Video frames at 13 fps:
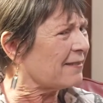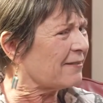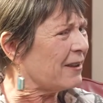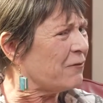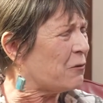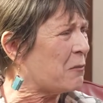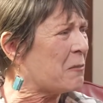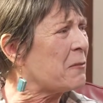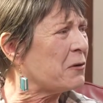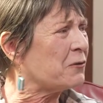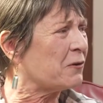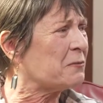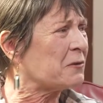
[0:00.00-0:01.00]
if you remember
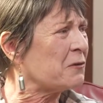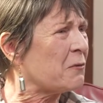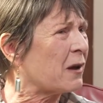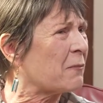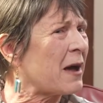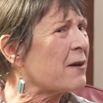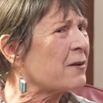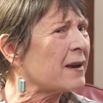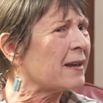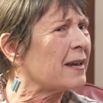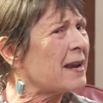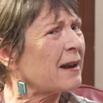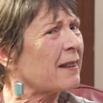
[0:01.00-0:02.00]
your dreams and you wake up, how did I
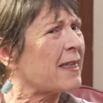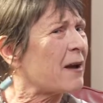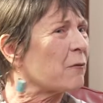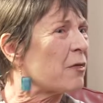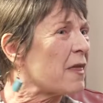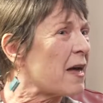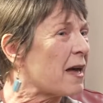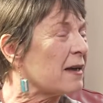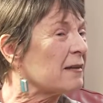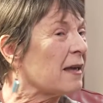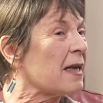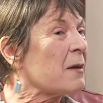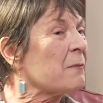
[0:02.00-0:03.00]
connect that with that?
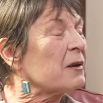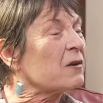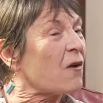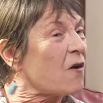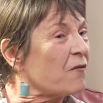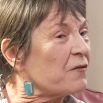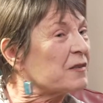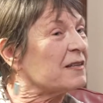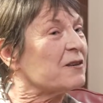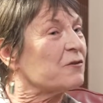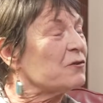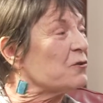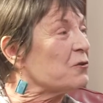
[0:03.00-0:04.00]
But obviously
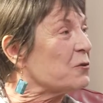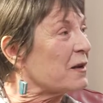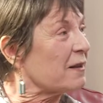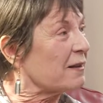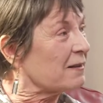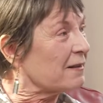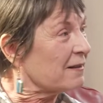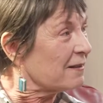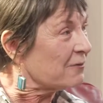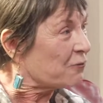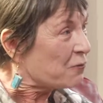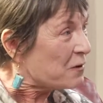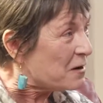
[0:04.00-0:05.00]
you're doing
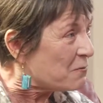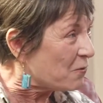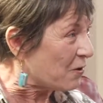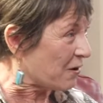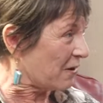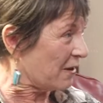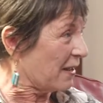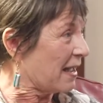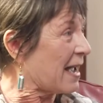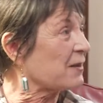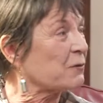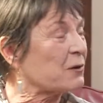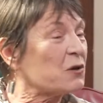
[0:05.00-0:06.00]
dream work.
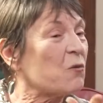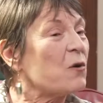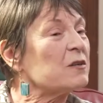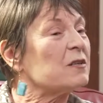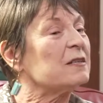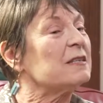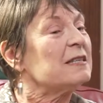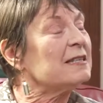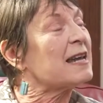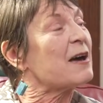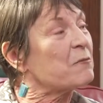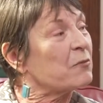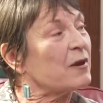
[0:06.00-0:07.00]
And so I don't want to
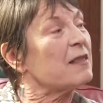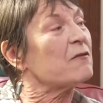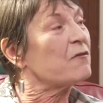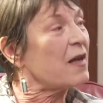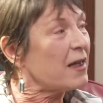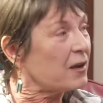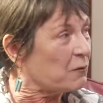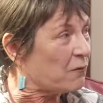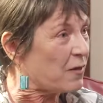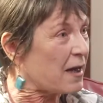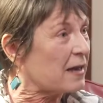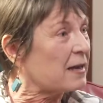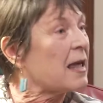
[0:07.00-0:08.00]
downplay the value of
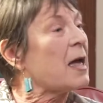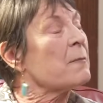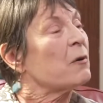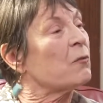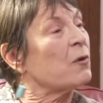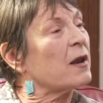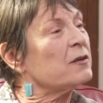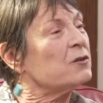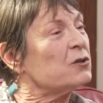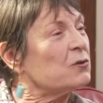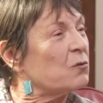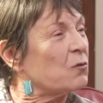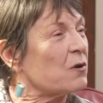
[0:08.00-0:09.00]
that, but what I
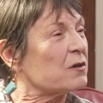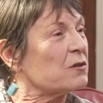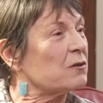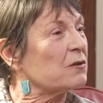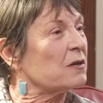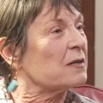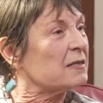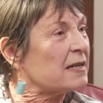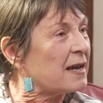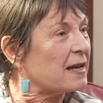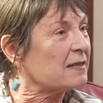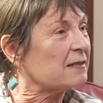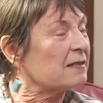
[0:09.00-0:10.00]
do want to
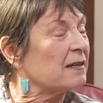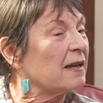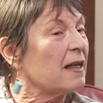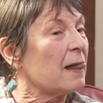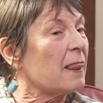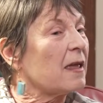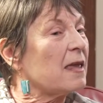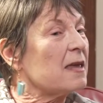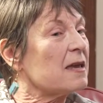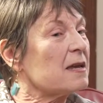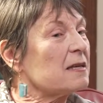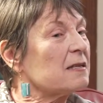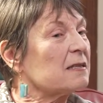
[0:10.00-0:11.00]
contest
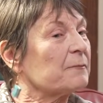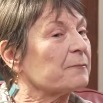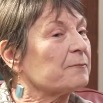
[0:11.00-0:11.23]
is